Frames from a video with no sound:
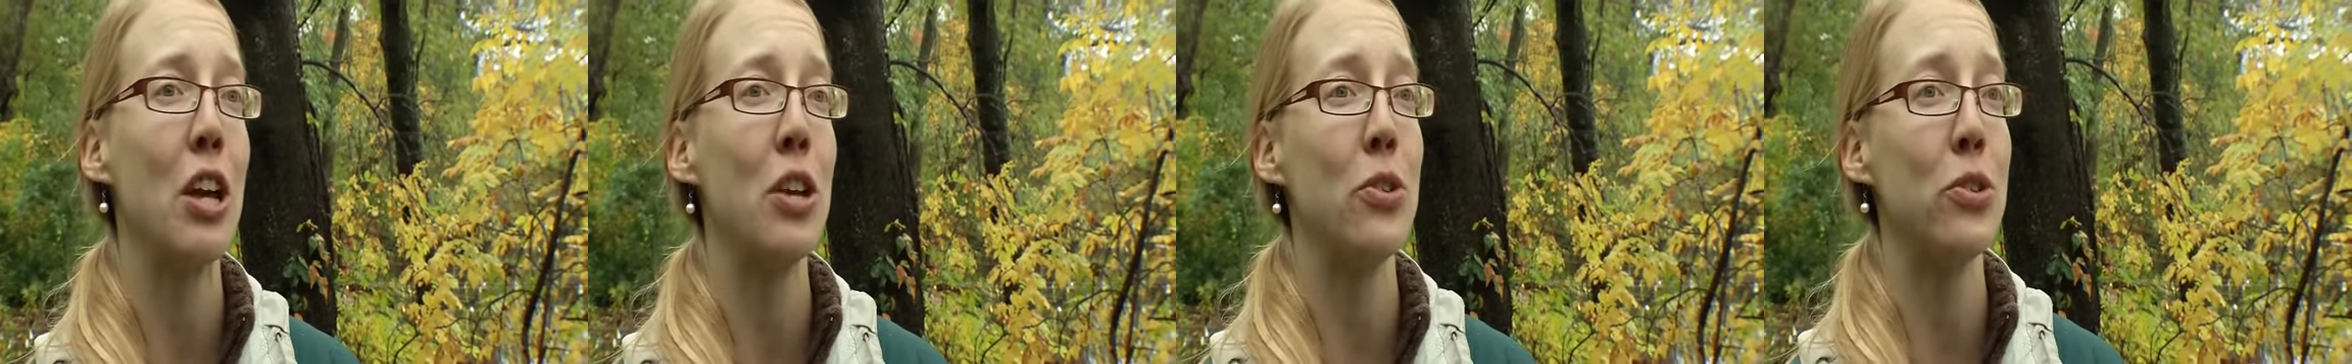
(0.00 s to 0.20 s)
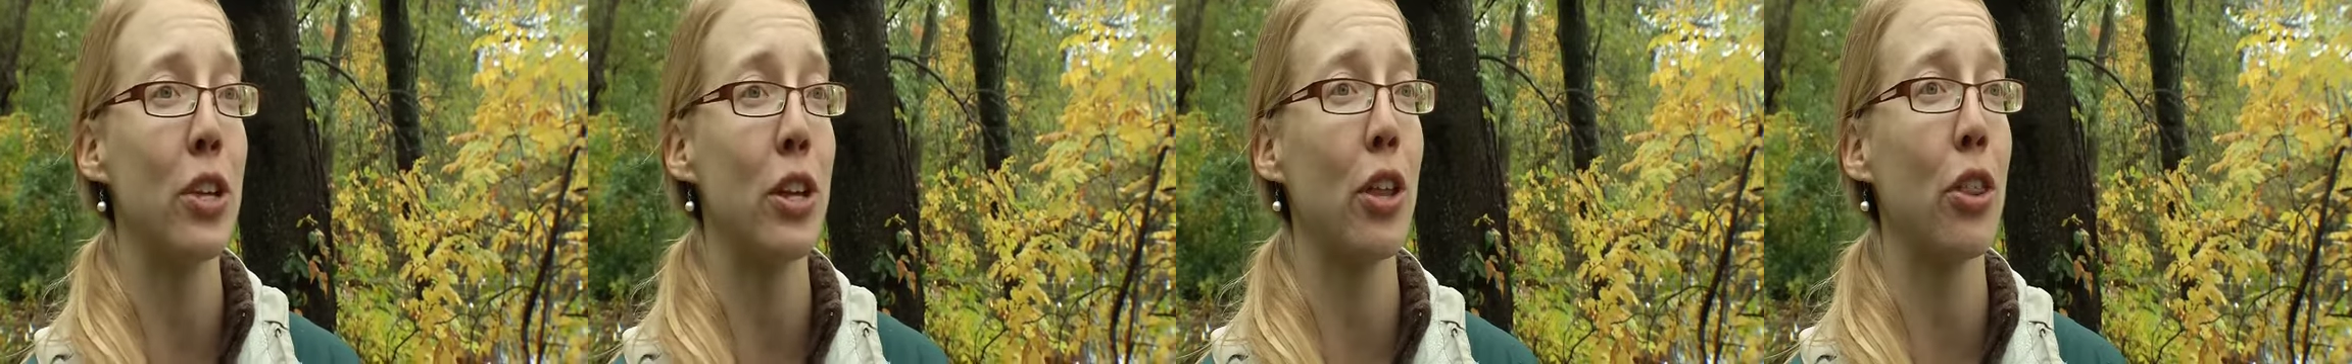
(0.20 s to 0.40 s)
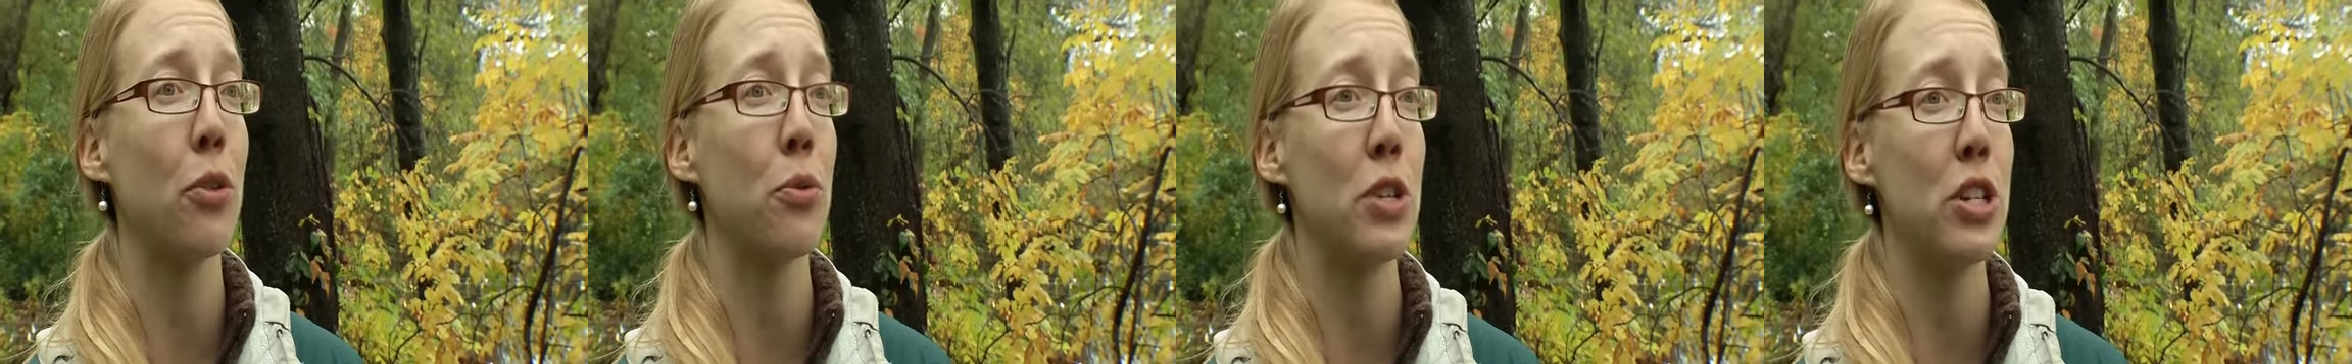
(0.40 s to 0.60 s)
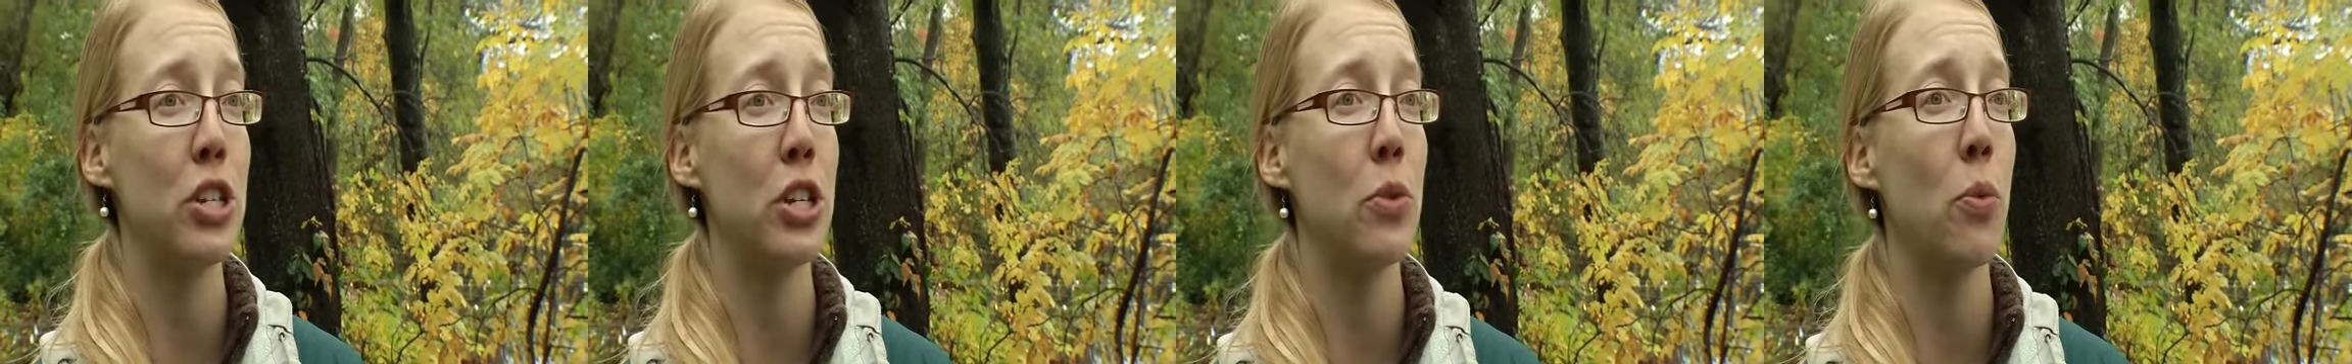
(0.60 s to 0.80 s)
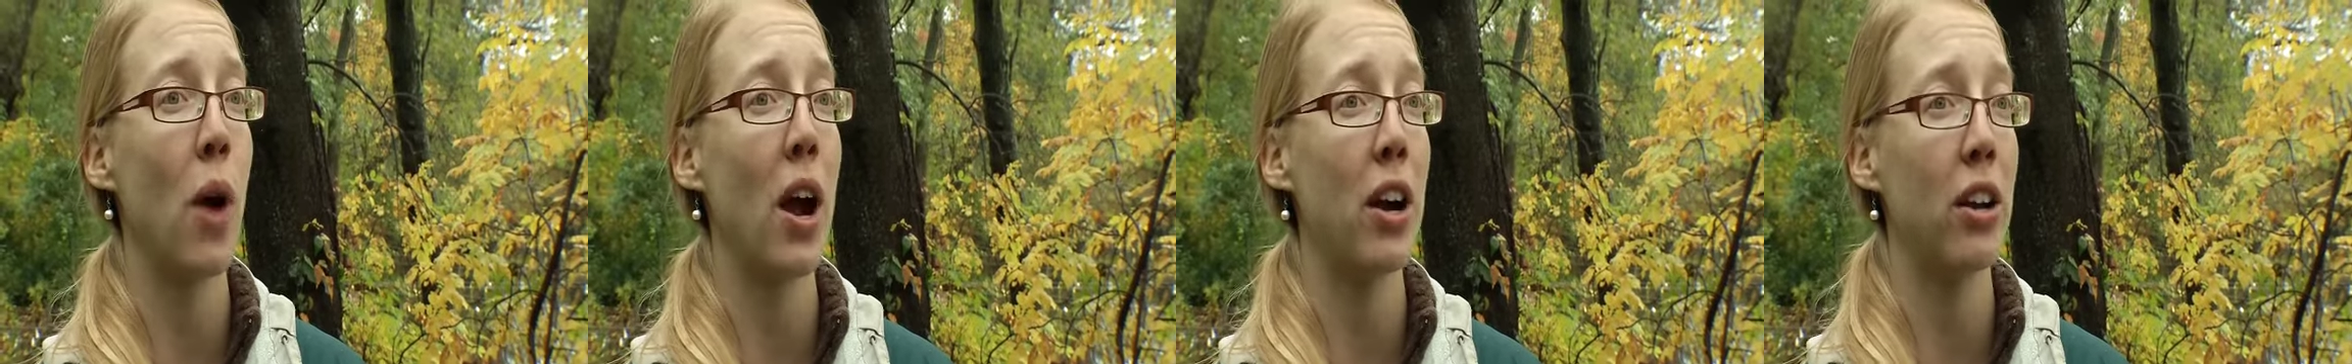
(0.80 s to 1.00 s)
using a
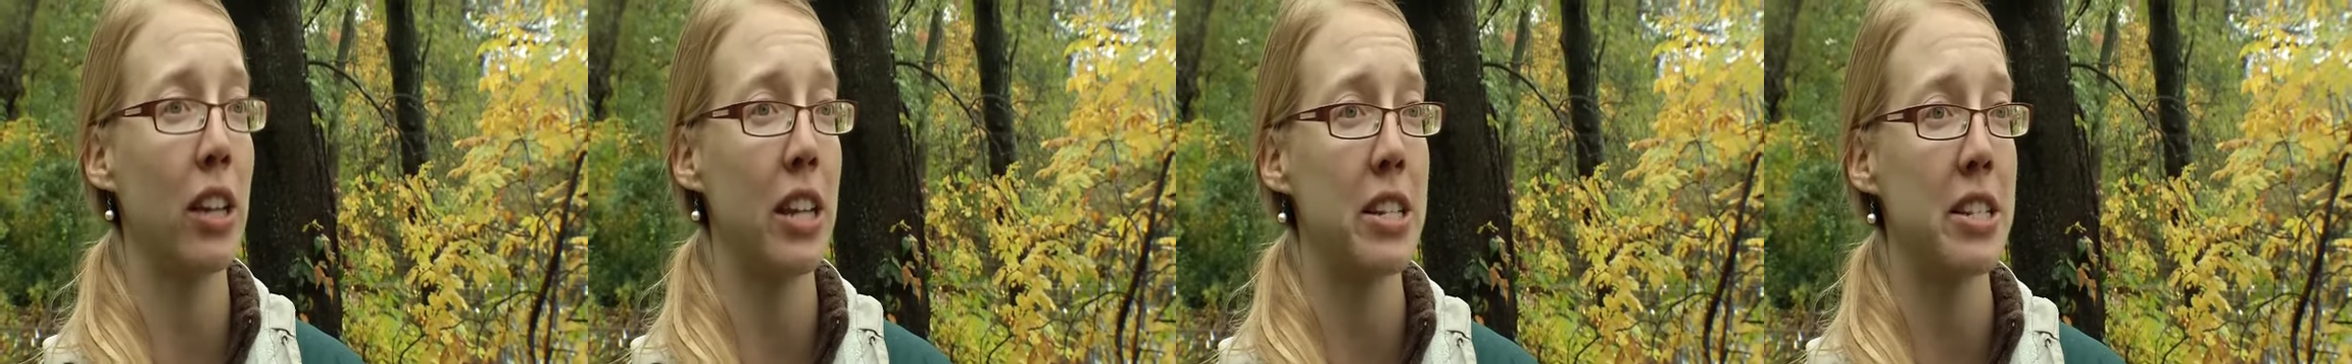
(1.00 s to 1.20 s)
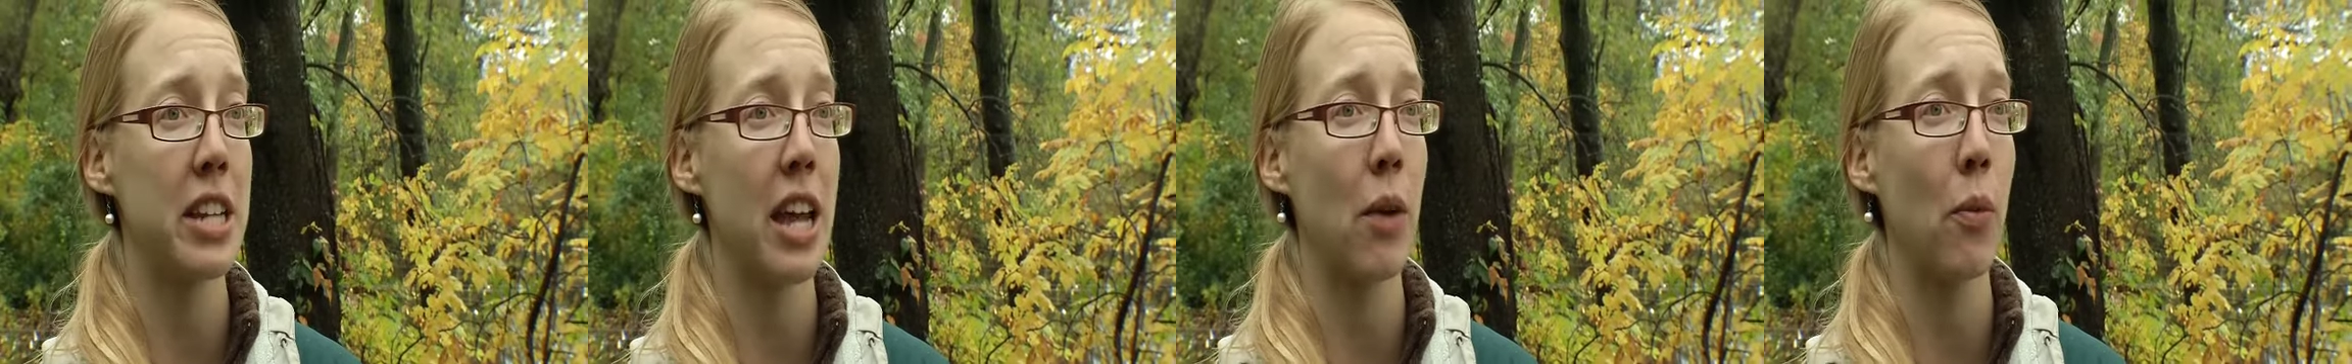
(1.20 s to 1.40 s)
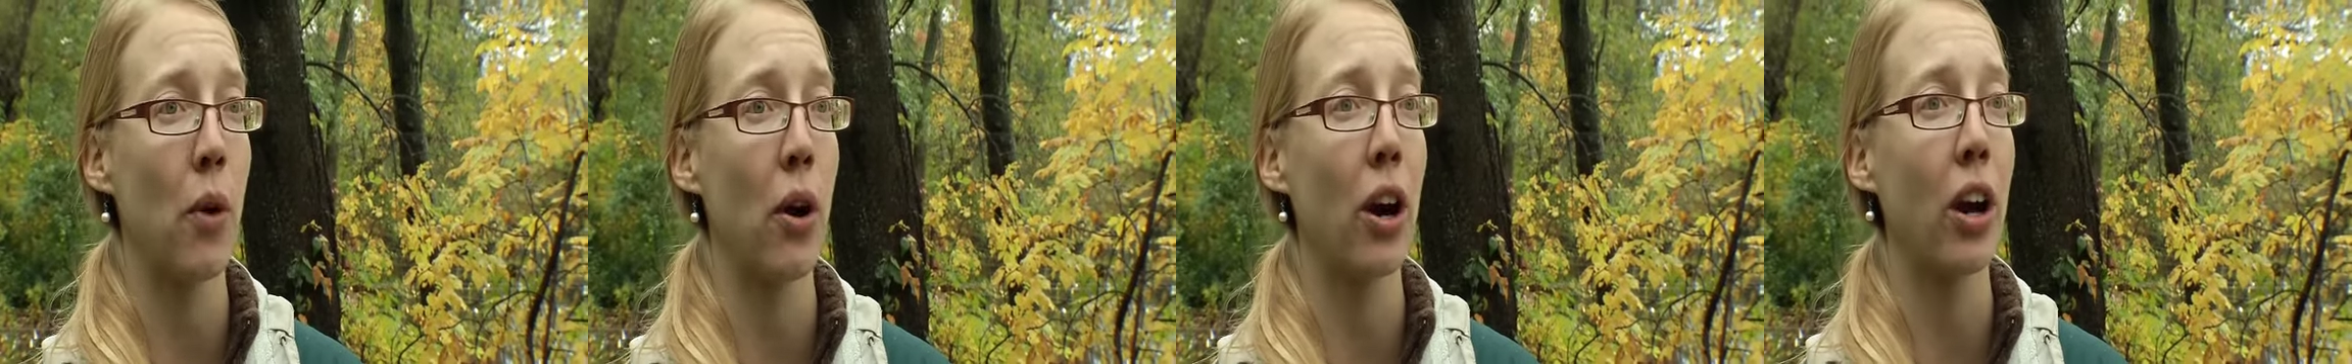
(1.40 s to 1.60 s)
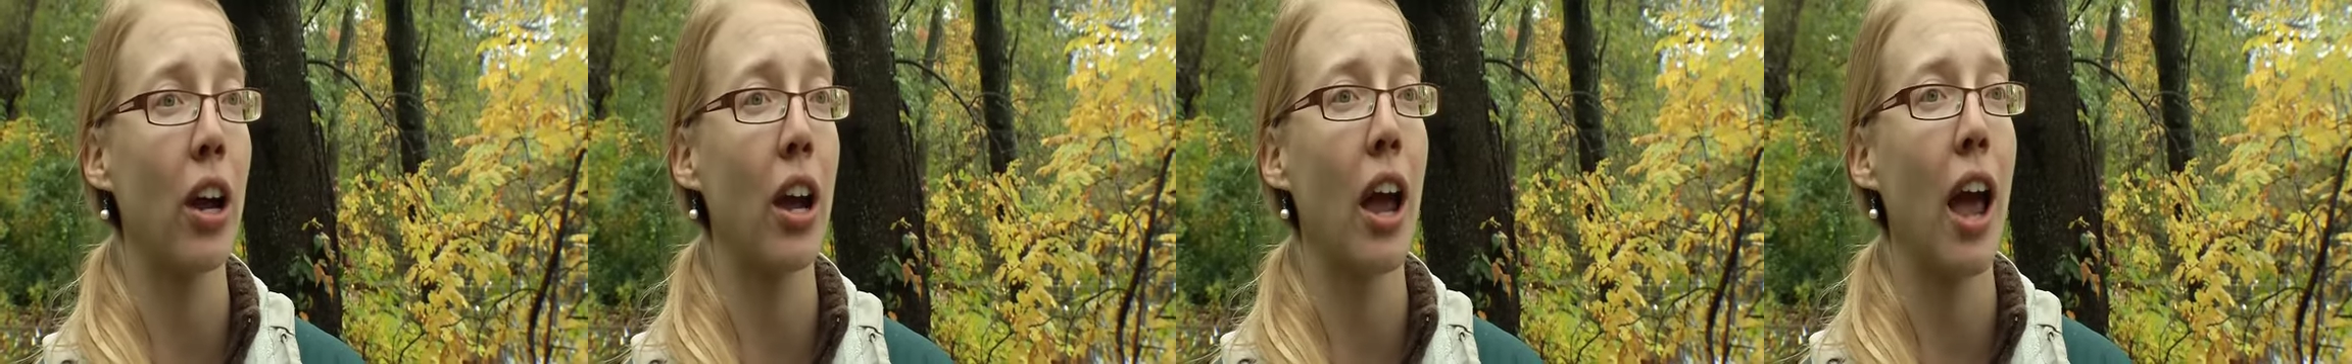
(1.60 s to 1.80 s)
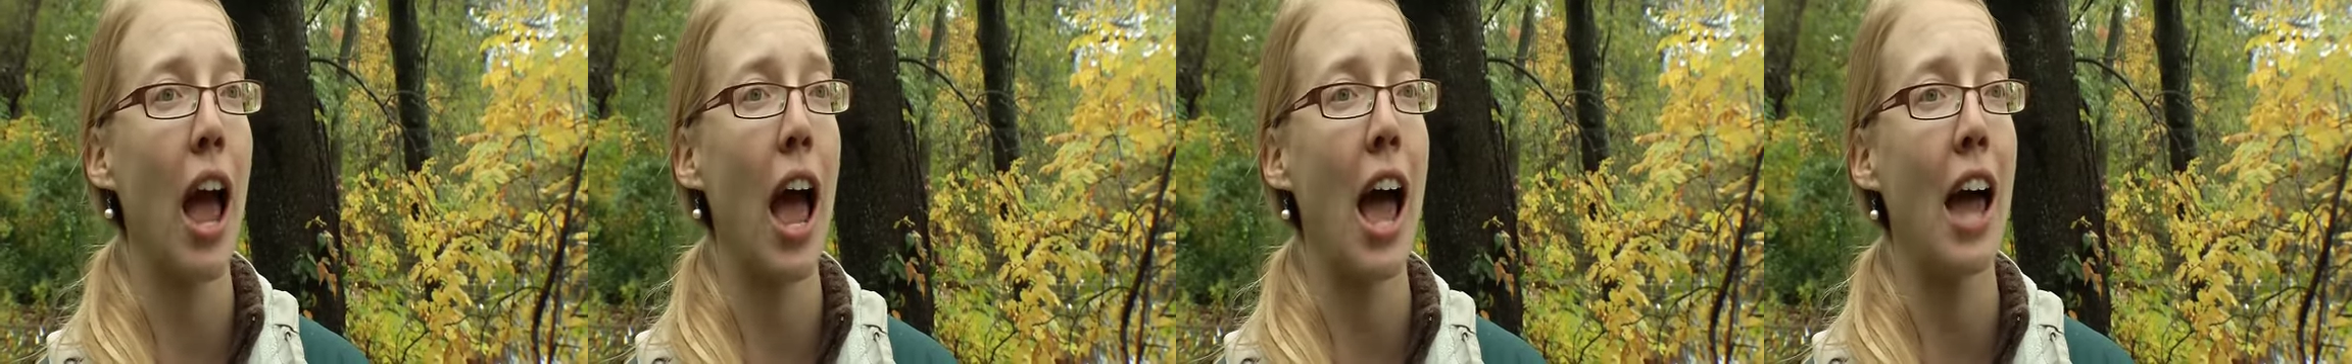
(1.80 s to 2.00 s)
3G wireless network